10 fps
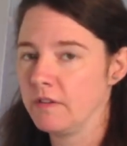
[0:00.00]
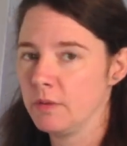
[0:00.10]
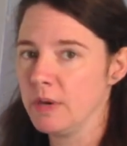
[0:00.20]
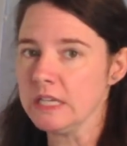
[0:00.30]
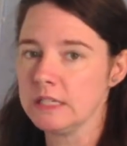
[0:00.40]

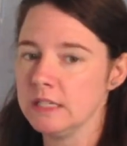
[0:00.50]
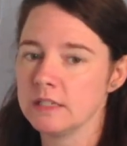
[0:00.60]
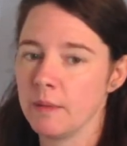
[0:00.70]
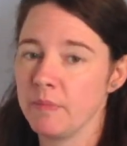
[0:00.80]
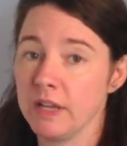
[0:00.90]
everybody sees
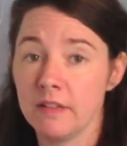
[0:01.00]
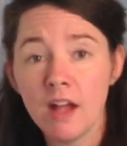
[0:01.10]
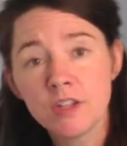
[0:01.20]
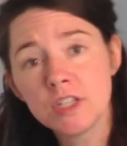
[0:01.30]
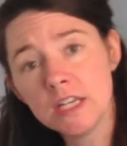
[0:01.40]
something. And
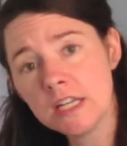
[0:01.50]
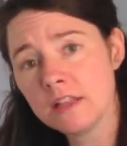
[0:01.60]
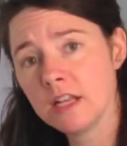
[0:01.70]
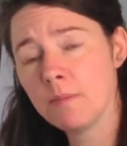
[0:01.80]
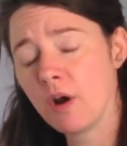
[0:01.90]
that's the neat
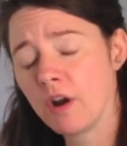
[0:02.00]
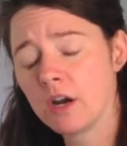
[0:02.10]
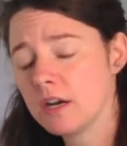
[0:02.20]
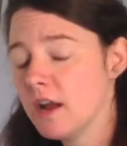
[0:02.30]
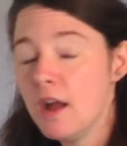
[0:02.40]
thing about art.